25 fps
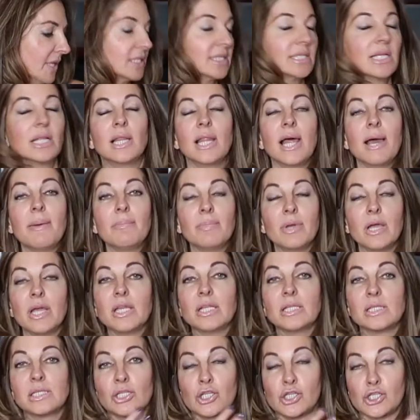
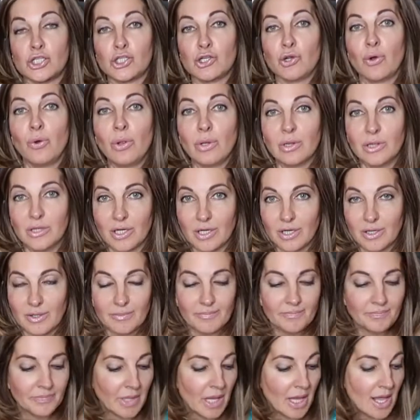It's a shoulder.
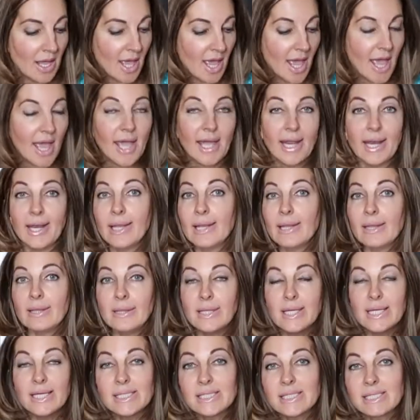And
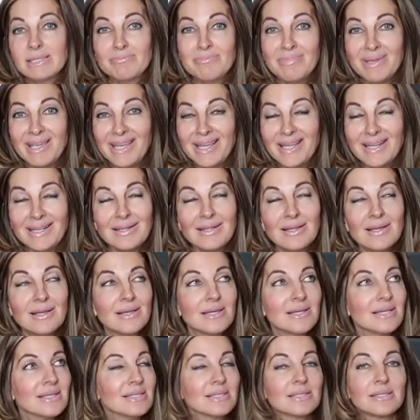this meat
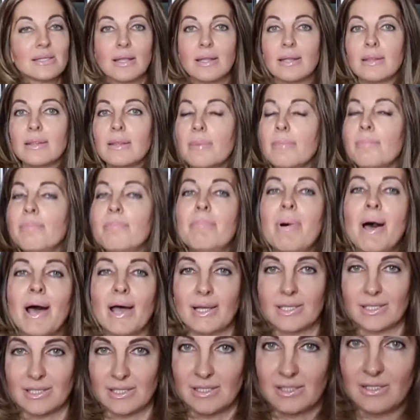is the
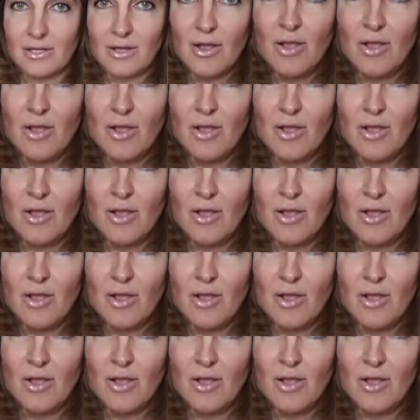best